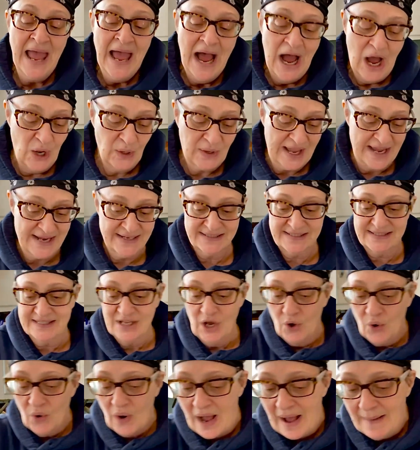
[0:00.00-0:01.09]
Okay,
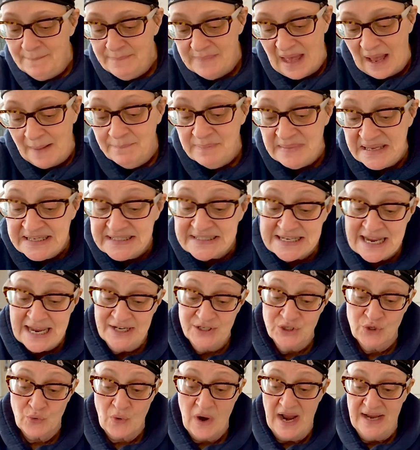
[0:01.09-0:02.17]
so a meat
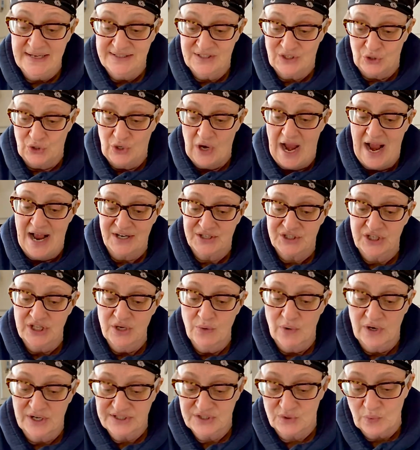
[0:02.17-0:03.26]
tenderizer actually
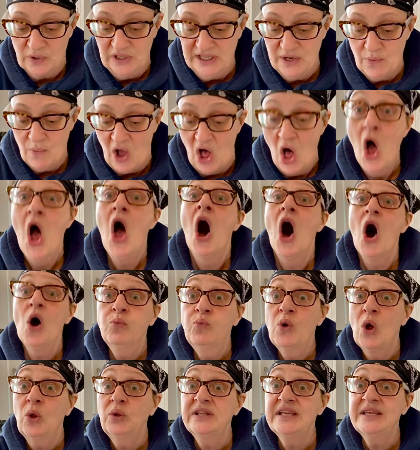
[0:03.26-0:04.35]
works really well. A
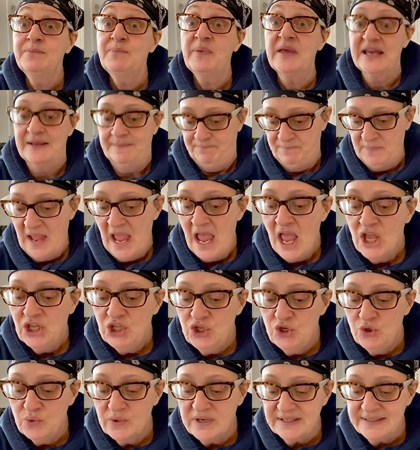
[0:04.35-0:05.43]
rolling pin.
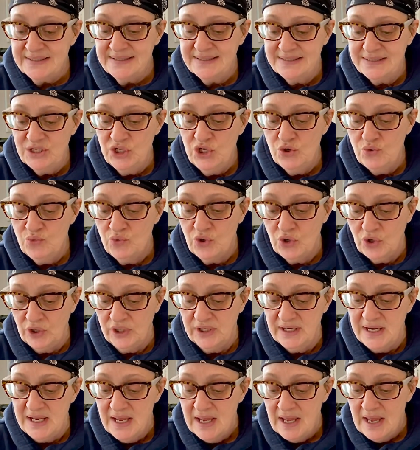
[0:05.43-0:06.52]
You
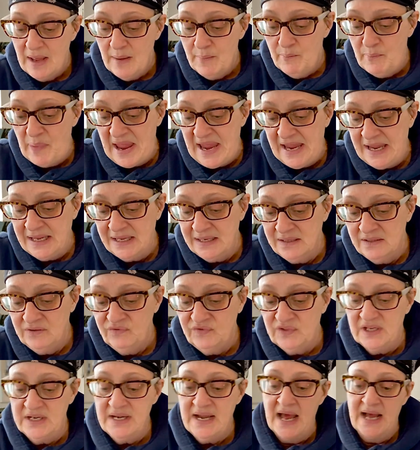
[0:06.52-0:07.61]
could bang
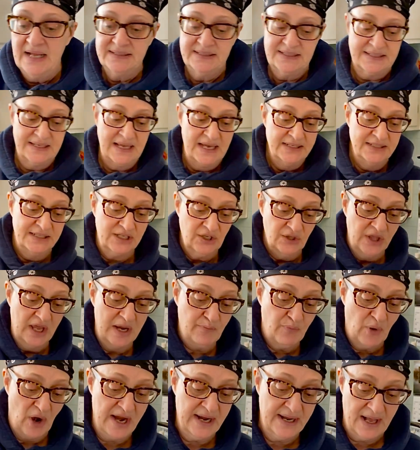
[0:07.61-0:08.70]
the nuts until they
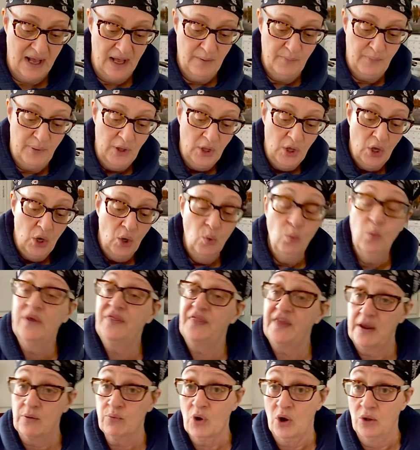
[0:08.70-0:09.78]
break up
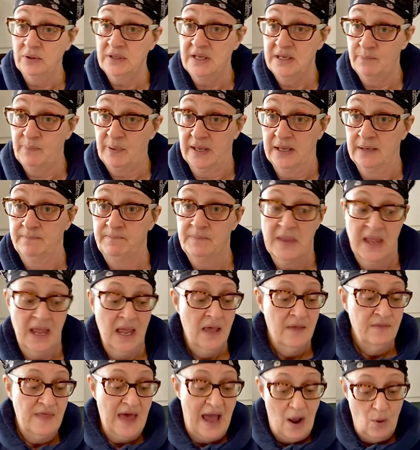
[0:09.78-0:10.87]
with a rolling pin.
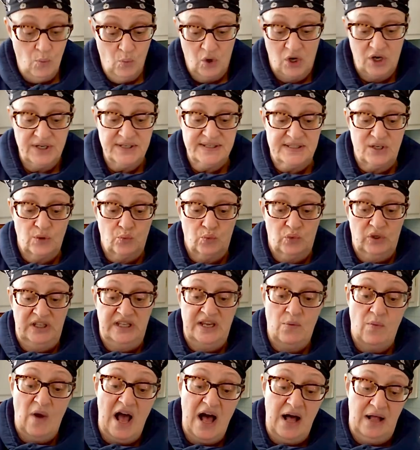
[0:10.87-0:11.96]
That works
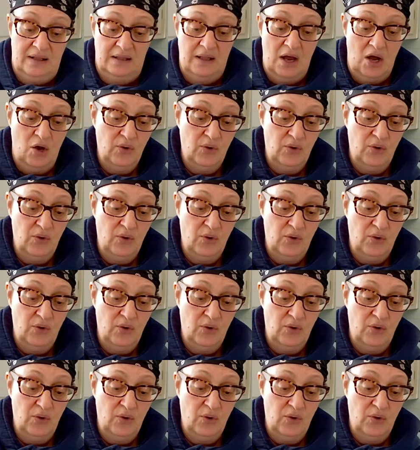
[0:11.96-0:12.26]
really well.